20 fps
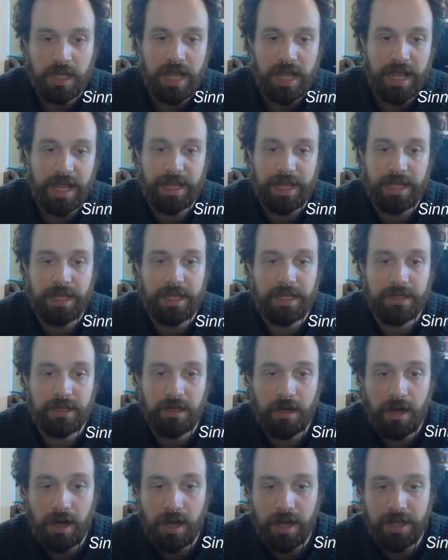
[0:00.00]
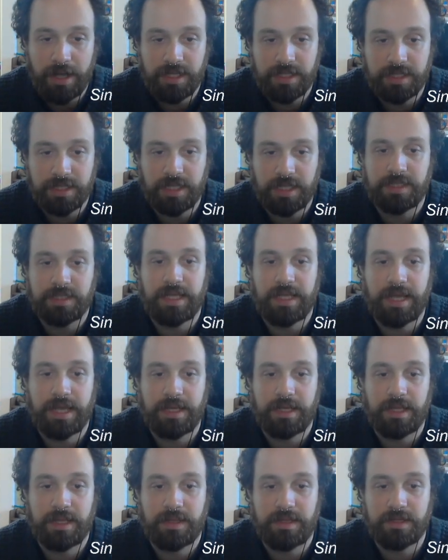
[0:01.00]
And I is less
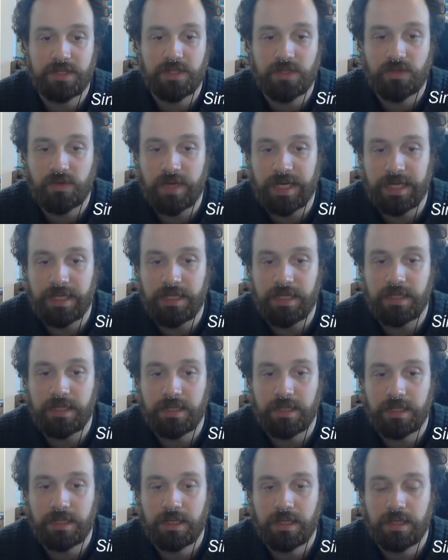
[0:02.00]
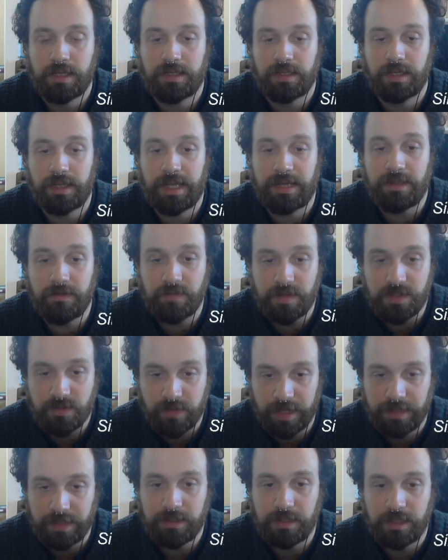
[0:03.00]
than the string, the length of the
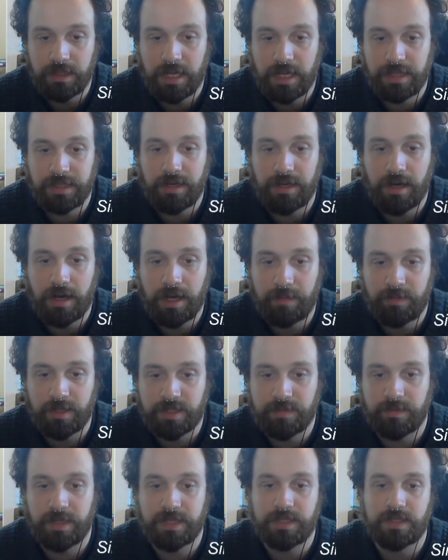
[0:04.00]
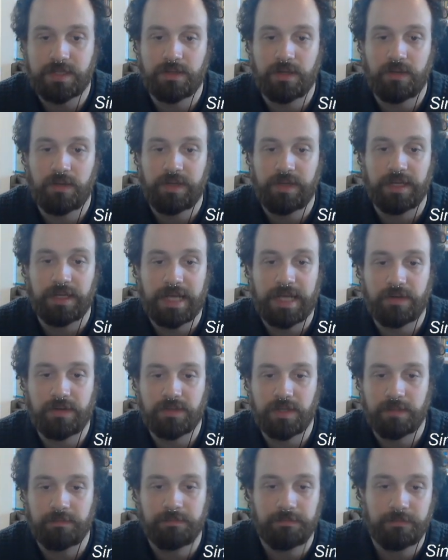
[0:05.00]
string, and then I++, so that we can count
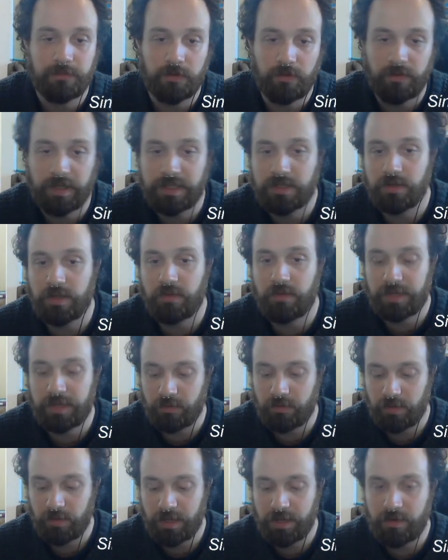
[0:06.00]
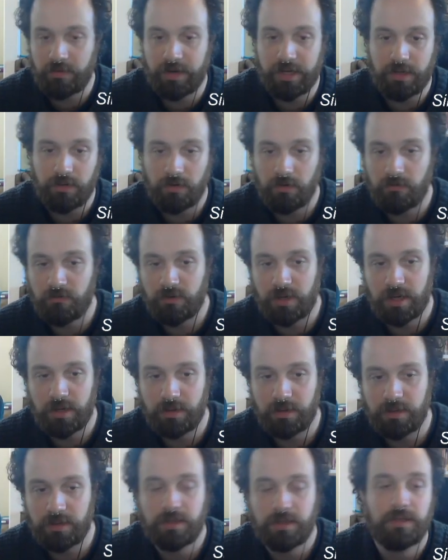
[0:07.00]
up, right? So that we can iterate over
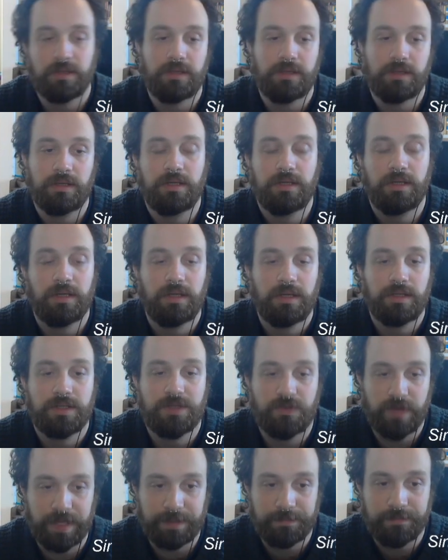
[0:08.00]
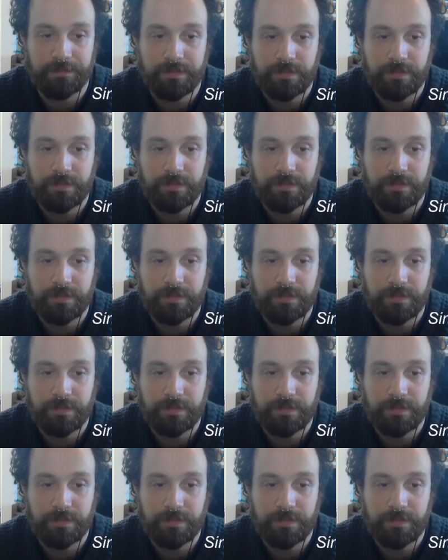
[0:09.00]
our string.